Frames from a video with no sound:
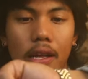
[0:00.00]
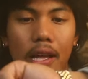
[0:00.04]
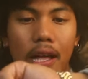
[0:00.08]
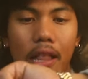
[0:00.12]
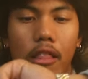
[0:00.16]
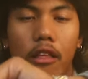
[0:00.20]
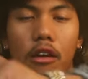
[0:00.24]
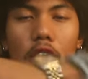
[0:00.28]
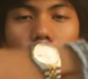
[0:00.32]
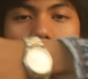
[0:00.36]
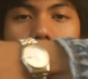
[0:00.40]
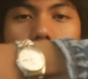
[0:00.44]
Got
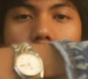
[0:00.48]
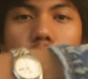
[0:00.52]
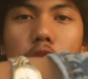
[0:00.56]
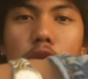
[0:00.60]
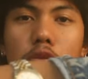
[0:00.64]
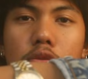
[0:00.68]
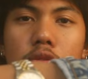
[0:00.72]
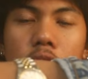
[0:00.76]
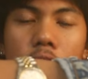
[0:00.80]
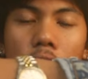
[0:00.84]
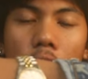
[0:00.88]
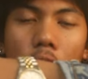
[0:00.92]
a little
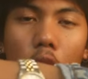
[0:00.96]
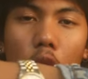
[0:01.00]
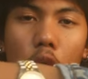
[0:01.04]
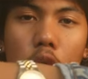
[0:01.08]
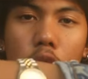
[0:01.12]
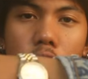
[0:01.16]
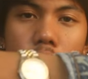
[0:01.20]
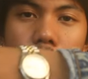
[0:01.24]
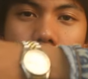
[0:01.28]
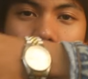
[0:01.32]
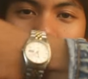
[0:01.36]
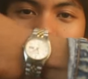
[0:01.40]

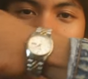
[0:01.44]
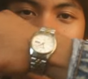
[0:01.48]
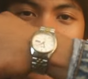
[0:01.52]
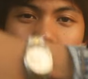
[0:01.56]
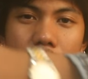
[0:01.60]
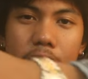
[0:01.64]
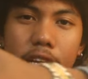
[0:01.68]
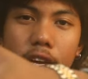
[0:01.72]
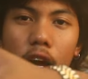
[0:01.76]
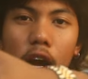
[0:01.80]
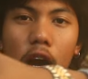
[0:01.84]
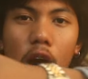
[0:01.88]
two-tone
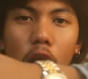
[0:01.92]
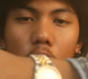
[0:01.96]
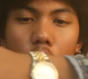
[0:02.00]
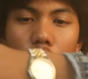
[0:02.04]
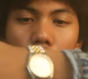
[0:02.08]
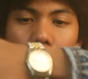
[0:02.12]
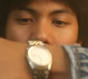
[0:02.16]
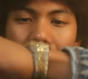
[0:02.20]
Seiko.